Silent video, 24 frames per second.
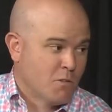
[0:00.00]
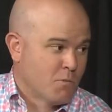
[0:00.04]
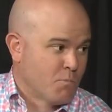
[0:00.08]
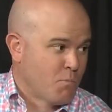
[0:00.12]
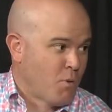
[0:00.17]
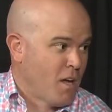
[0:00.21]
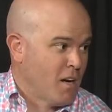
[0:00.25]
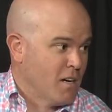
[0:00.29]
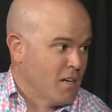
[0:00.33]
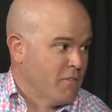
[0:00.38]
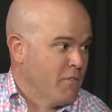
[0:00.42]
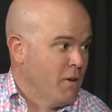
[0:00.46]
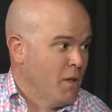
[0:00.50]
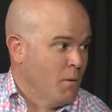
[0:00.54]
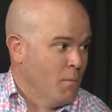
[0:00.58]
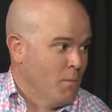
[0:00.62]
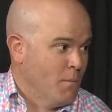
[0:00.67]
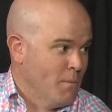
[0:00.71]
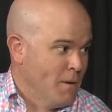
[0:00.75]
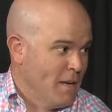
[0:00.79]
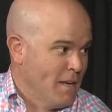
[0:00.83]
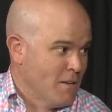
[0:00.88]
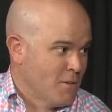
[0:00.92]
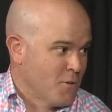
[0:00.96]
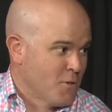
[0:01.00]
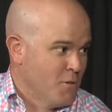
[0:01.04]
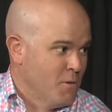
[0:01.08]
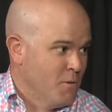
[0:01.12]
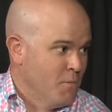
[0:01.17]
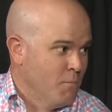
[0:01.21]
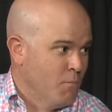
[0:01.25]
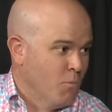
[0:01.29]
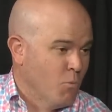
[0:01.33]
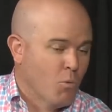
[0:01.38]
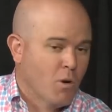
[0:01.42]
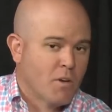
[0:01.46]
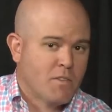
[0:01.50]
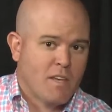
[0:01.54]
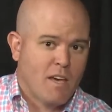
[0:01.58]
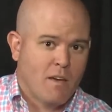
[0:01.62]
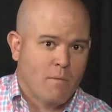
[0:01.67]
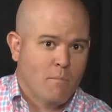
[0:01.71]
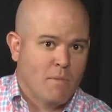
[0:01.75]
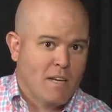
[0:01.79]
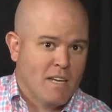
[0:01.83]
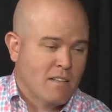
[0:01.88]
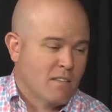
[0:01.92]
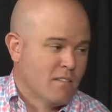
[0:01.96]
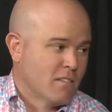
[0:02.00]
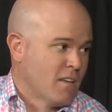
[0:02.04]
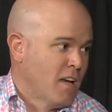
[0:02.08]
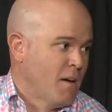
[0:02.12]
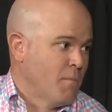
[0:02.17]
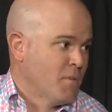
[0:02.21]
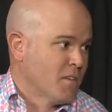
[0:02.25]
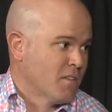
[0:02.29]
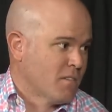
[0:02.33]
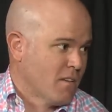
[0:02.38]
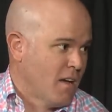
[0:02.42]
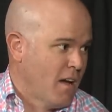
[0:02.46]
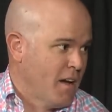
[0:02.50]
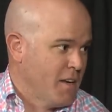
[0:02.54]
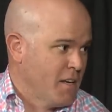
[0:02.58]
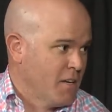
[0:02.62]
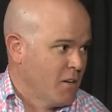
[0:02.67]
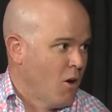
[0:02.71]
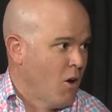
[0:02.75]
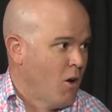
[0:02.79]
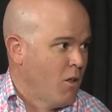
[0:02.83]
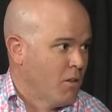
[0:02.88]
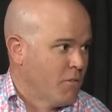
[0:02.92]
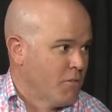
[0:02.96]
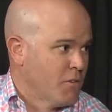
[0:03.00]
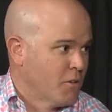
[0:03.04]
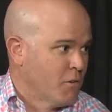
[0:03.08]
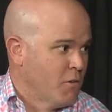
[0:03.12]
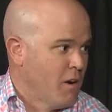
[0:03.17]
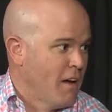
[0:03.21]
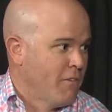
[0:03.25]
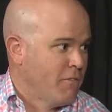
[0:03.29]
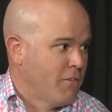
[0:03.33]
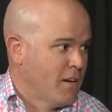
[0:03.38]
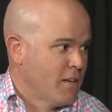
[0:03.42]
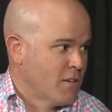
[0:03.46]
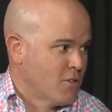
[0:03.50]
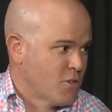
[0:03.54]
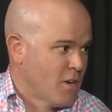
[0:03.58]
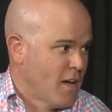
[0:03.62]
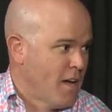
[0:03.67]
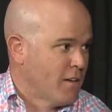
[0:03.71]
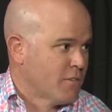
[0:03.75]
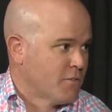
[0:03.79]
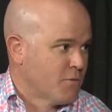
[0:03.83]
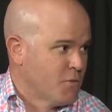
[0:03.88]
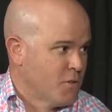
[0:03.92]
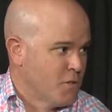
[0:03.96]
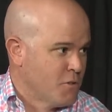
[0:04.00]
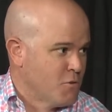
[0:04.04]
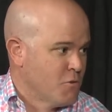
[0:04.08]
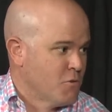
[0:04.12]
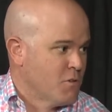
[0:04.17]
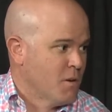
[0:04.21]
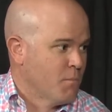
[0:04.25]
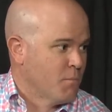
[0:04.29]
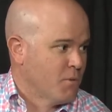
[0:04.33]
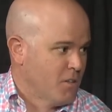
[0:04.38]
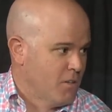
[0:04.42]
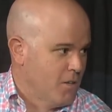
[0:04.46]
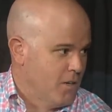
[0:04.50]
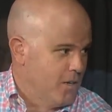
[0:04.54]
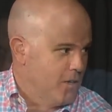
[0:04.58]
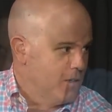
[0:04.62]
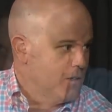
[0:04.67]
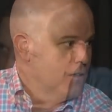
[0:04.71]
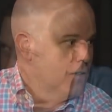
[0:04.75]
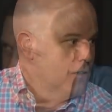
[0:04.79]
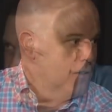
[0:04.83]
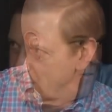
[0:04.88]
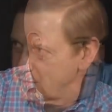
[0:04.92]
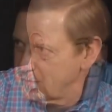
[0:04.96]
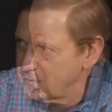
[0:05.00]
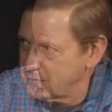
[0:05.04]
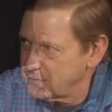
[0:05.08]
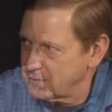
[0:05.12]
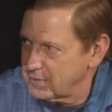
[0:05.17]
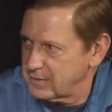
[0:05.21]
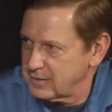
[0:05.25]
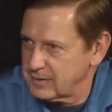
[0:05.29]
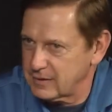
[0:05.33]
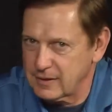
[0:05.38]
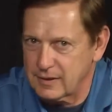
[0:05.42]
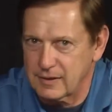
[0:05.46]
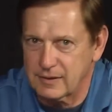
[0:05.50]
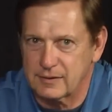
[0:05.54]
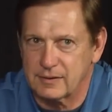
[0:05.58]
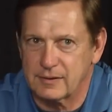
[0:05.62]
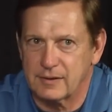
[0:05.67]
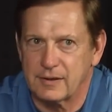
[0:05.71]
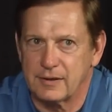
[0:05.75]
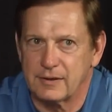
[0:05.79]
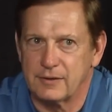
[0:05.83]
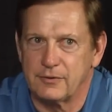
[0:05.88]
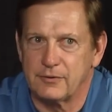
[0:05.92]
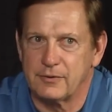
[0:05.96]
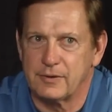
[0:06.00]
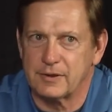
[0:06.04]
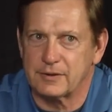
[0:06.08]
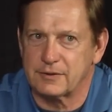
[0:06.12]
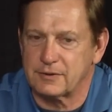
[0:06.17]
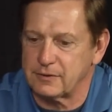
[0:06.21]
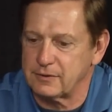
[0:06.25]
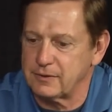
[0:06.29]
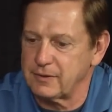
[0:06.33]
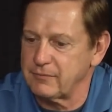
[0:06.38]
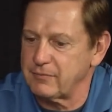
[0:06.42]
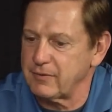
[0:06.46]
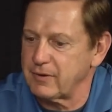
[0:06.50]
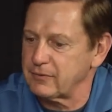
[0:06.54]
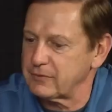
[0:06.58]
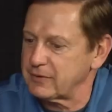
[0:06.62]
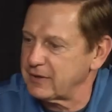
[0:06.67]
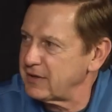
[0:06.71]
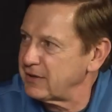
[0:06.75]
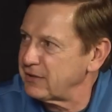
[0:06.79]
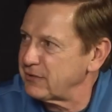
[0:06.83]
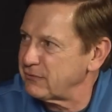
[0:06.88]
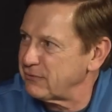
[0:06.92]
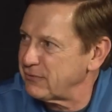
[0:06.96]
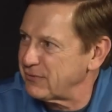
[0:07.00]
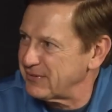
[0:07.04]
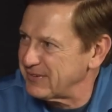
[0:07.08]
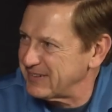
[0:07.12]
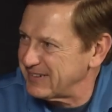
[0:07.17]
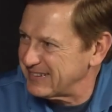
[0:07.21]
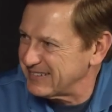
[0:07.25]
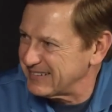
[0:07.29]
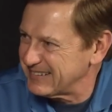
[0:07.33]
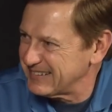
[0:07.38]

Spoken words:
is Product Development Manager. What that means is I'm designing all of the graphite shafts for the True Temper line. Okay, and you get to live out in California.